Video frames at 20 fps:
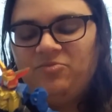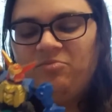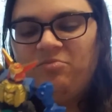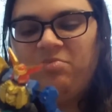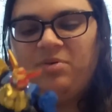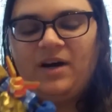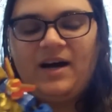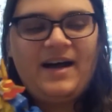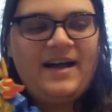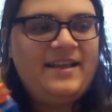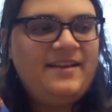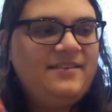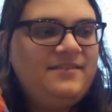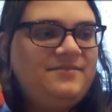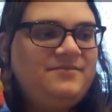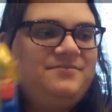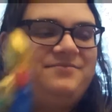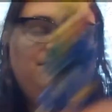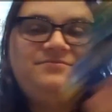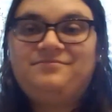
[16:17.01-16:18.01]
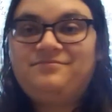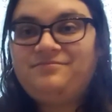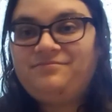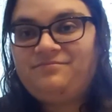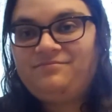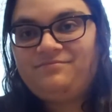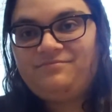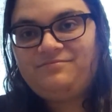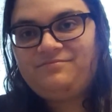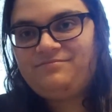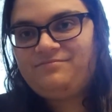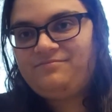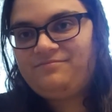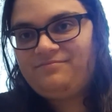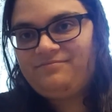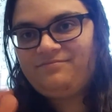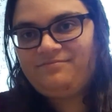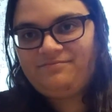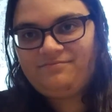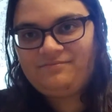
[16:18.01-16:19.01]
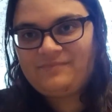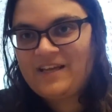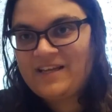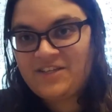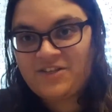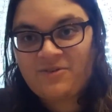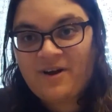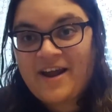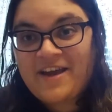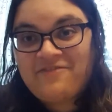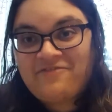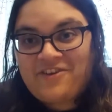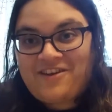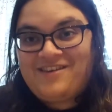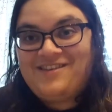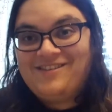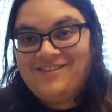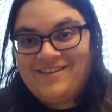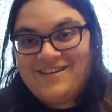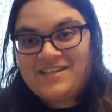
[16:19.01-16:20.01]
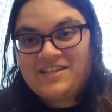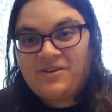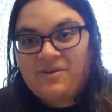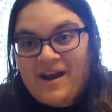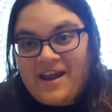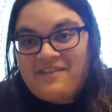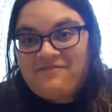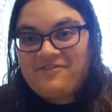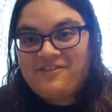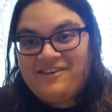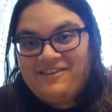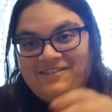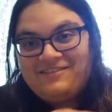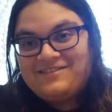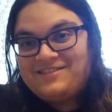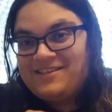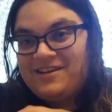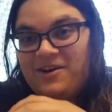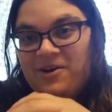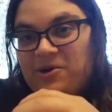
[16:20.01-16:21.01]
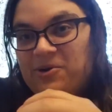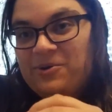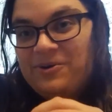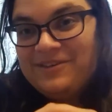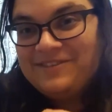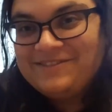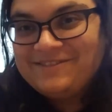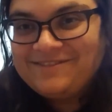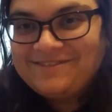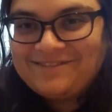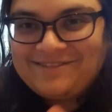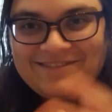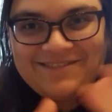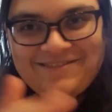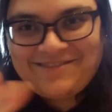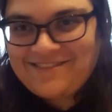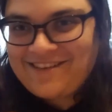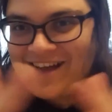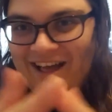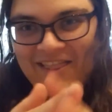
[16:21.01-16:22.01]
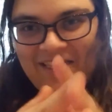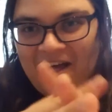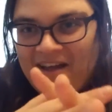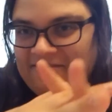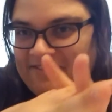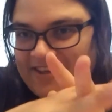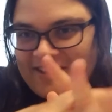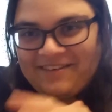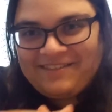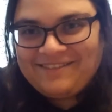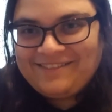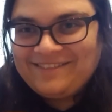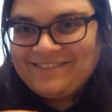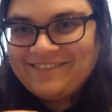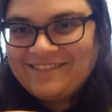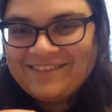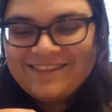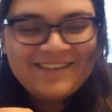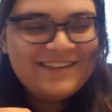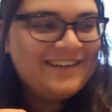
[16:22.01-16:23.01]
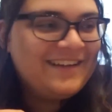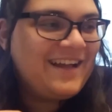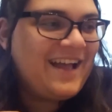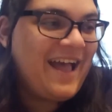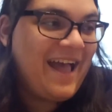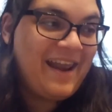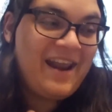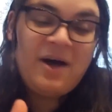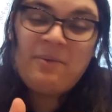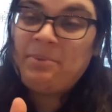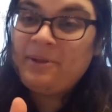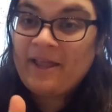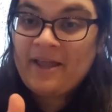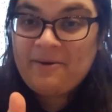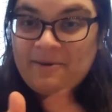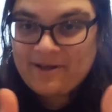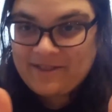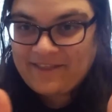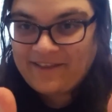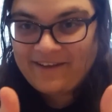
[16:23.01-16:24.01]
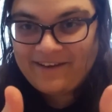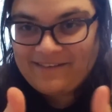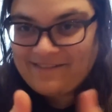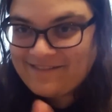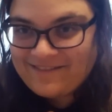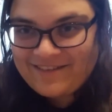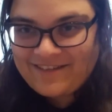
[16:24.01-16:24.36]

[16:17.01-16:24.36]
But it's gravy. It's gravy. So I love it. And I'll play with it.